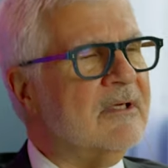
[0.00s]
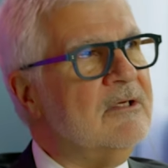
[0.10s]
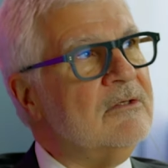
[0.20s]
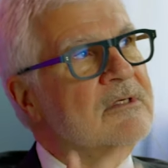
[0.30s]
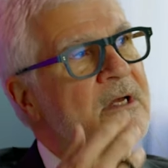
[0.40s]

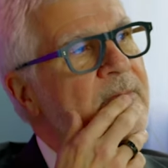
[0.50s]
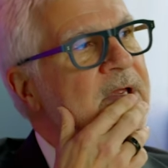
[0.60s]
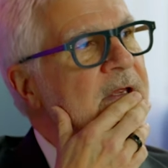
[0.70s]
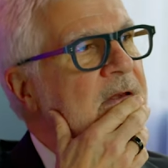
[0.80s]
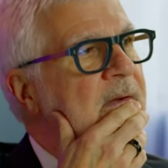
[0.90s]
Can you tell
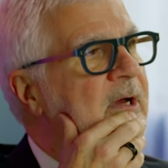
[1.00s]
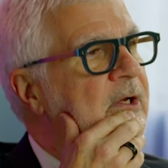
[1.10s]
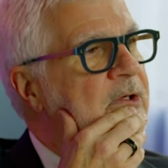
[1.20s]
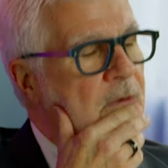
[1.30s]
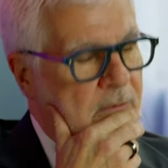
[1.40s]
me
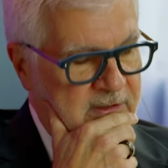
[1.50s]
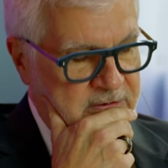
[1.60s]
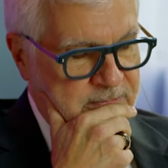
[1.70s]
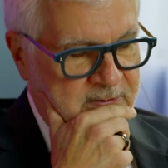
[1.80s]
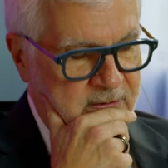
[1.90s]
about your
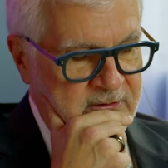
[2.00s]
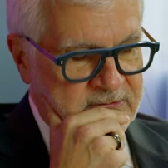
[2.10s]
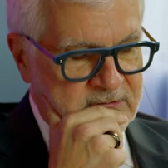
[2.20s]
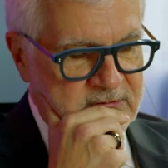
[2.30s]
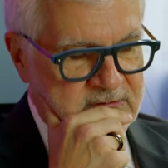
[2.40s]

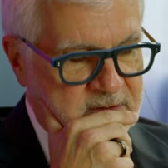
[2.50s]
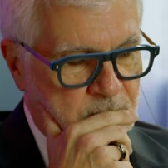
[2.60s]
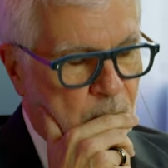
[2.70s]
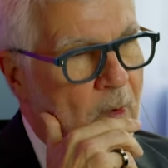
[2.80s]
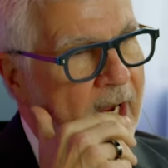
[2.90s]
experiences
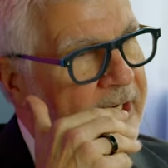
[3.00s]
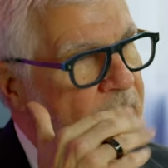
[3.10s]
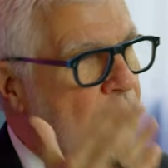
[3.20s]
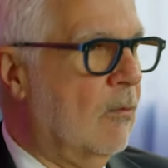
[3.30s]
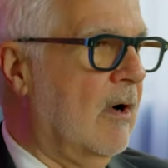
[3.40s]
and why
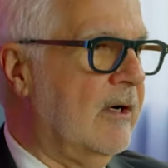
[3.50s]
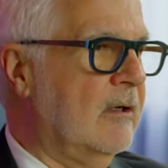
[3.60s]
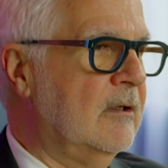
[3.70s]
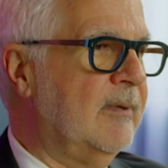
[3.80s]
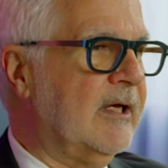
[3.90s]
you
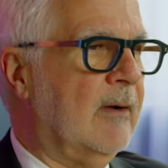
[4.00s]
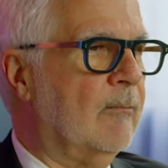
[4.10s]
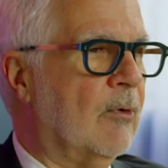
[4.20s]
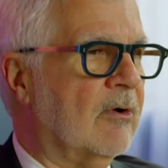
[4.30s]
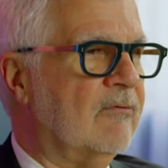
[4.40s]
wanted to become
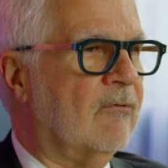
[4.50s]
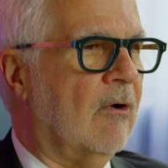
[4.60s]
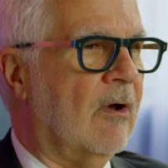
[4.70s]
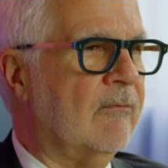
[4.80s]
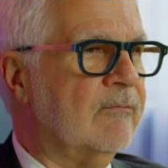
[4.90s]
more
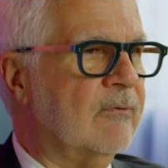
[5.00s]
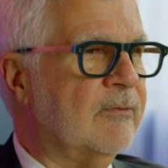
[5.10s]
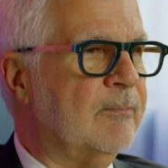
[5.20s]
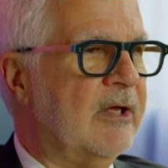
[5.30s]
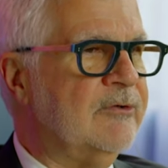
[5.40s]
involved
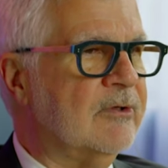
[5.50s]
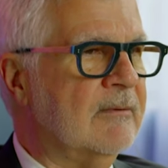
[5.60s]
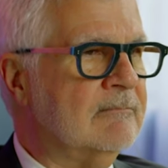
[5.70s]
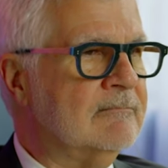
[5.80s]
with pendulum?